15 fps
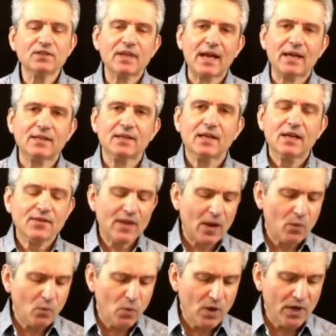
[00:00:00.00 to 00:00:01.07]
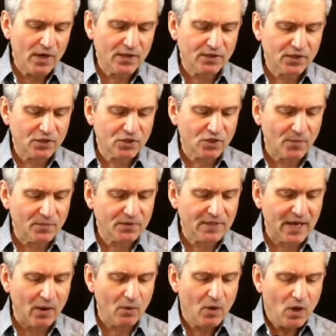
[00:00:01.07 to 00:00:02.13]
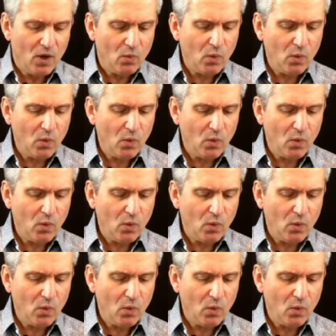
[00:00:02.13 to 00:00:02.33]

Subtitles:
that word that's jumped out?